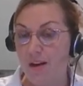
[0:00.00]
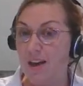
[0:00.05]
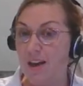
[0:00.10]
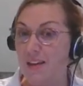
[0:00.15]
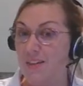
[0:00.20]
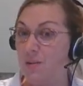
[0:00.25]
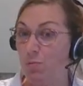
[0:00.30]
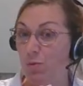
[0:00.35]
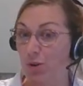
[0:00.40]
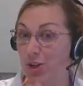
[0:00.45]

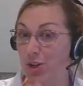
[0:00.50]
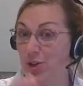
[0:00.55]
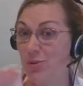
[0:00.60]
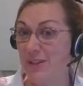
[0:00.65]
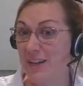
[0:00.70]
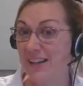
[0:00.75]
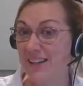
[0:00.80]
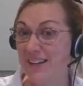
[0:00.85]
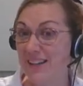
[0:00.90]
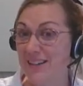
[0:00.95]
And then when you
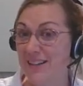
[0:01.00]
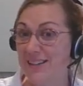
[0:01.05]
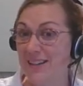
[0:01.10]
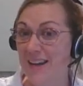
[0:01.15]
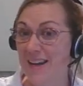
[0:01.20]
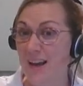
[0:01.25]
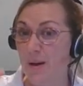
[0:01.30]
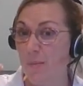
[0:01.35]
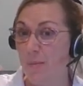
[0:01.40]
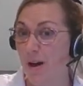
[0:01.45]
take the
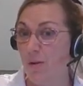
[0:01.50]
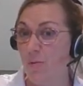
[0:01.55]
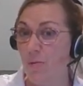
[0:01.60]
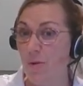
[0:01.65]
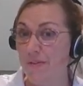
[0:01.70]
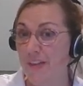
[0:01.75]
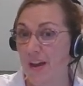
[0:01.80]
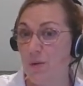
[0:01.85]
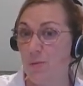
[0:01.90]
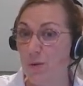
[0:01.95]
exam, I
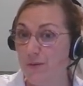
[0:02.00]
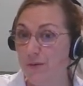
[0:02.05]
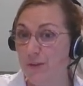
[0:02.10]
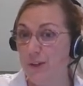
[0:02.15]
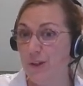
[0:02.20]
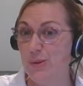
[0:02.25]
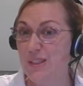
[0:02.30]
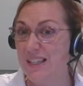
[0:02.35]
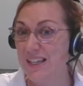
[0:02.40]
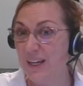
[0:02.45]
want that
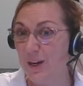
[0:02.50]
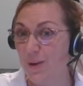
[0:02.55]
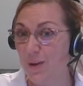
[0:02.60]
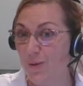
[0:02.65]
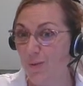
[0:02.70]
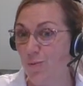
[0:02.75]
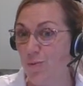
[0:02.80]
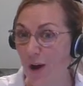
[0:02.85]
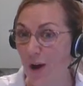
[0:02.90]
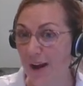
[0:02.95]
review
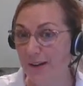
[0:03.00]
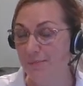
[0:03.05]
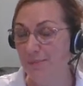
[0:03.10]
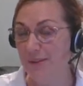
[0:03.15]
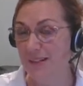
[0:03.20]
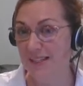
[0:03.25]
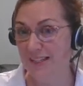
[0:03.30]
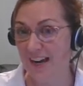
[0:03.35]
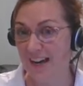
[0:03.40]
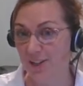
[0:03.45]
sitting right
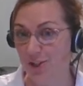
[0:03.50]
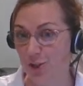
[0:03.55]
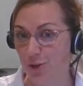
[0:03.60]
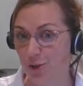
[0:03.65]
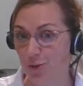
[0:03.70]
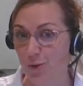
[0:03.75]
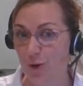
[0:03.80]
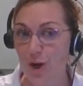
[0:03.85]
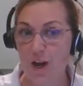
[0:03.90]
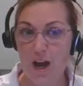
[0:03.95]
beside you.